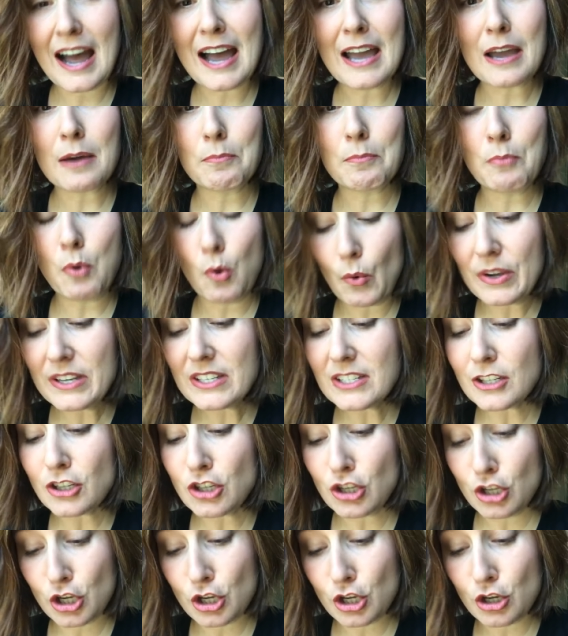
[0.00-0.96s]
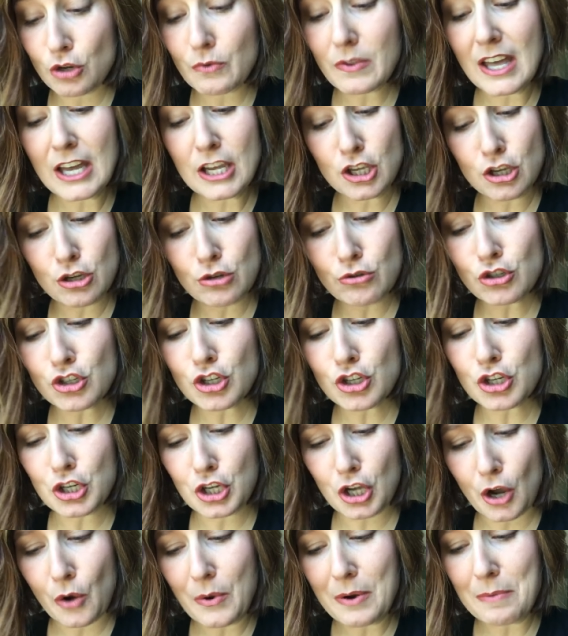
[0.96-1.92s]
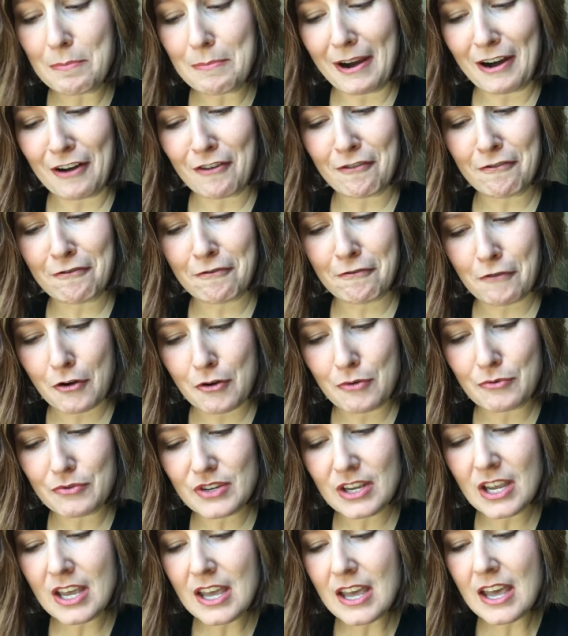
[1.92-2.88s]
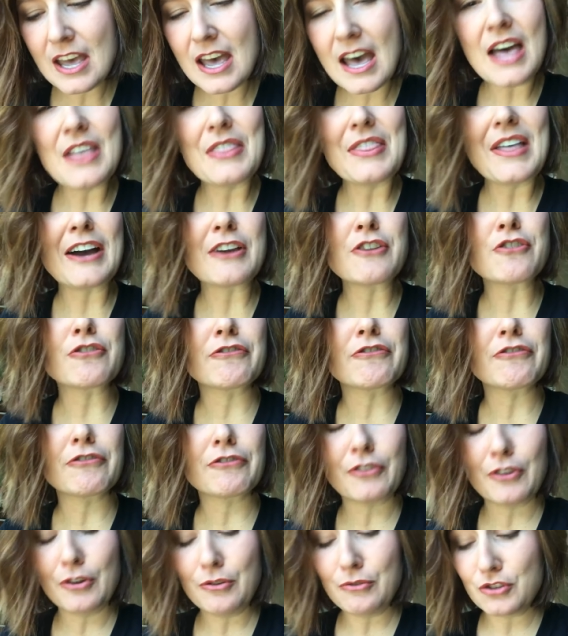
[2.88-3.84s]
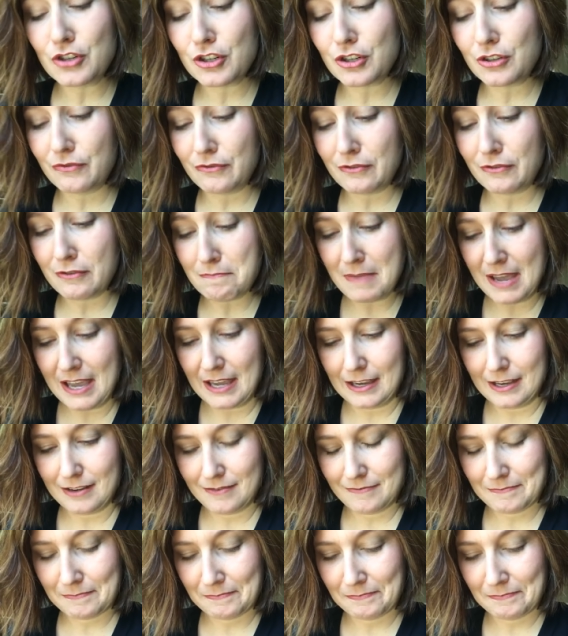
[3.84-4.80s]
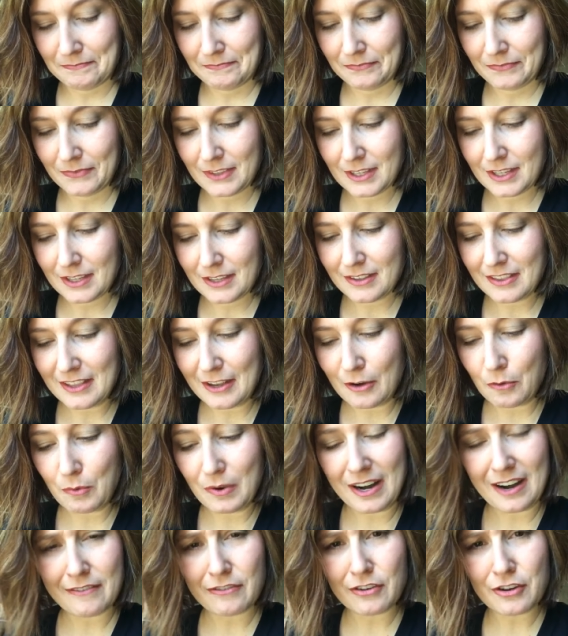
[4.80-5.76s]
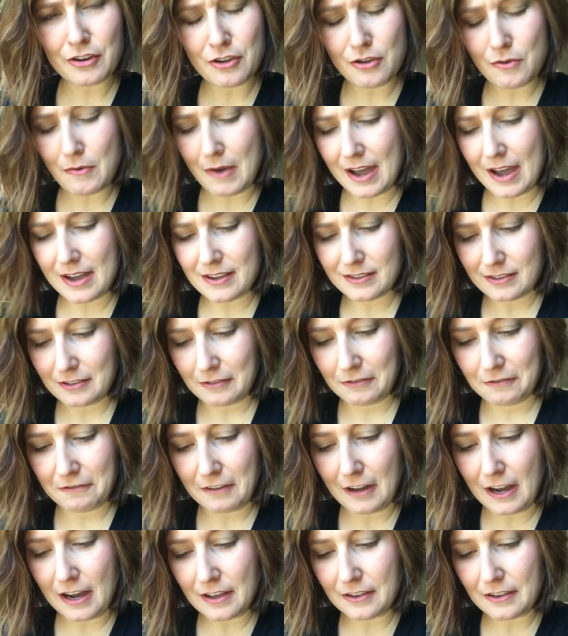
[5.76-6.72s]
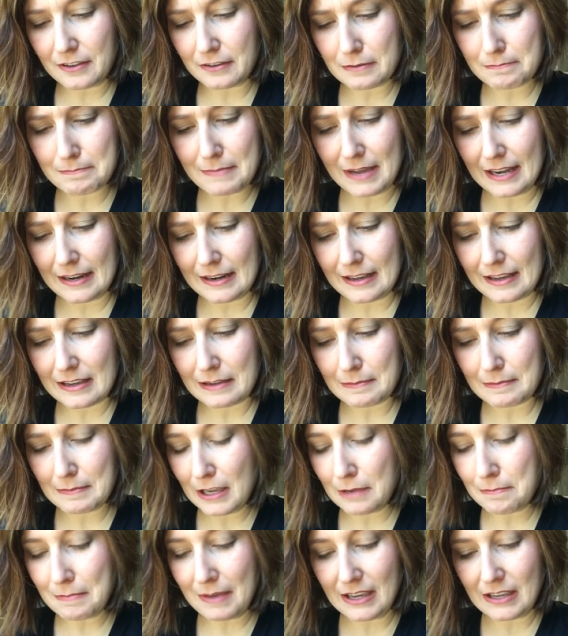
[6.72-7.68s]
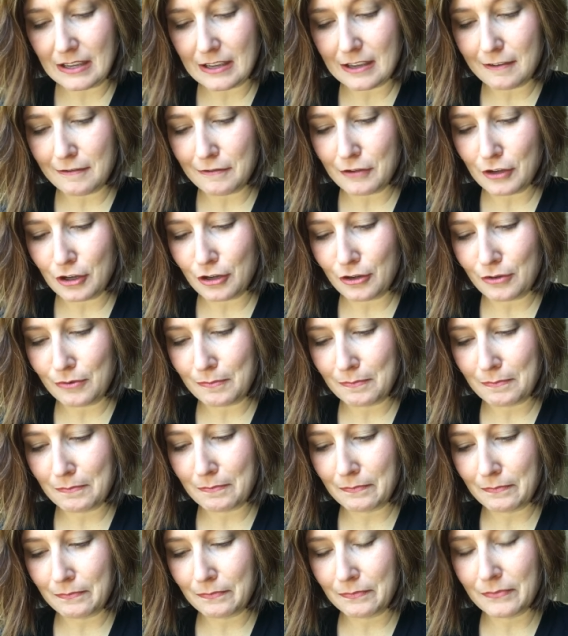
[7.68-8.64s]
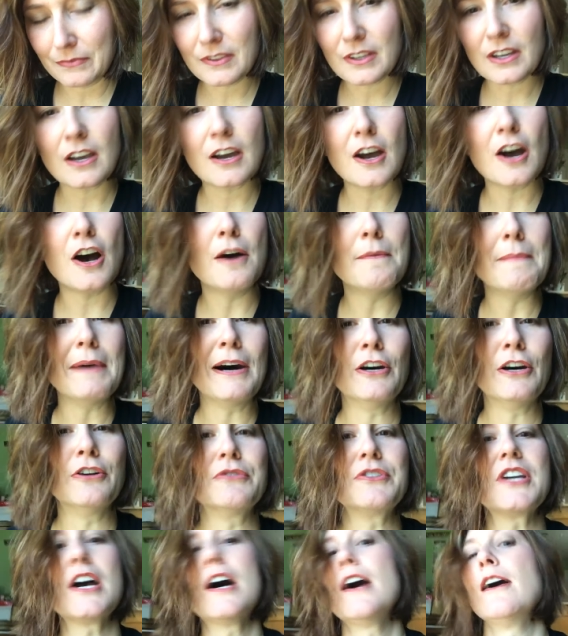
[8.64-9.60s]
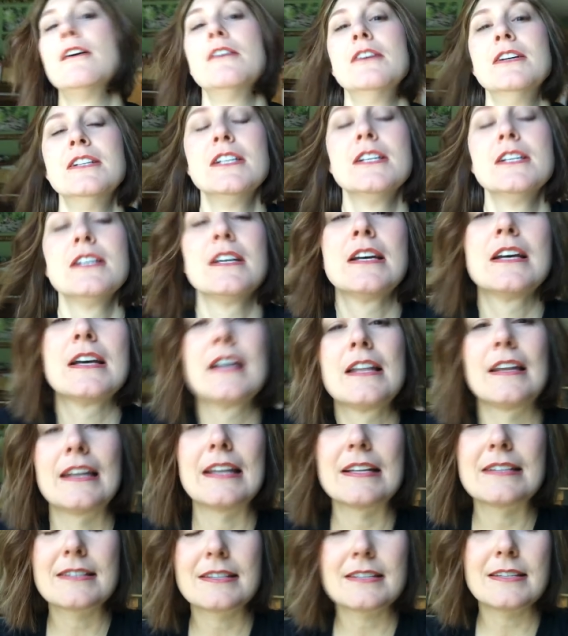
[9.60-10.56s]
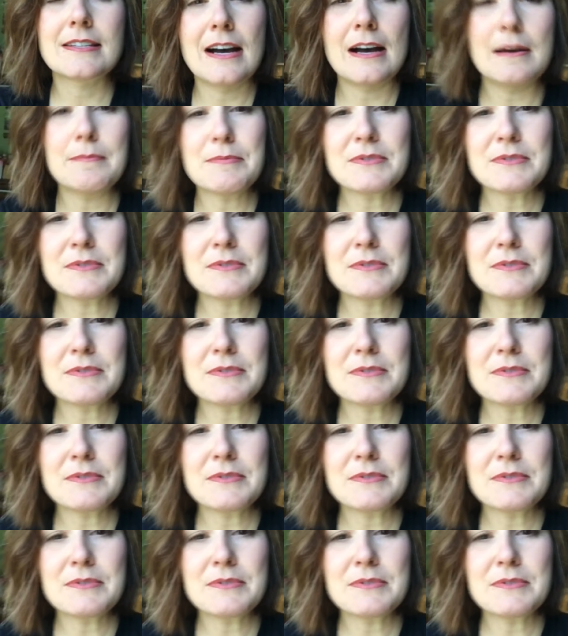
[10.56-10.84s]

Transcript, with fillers: appointed you that you should go and bear fruit and that your fruit should remain. That whatever you ask the Father in my name, he may give you. Come on, y'all. Let's stop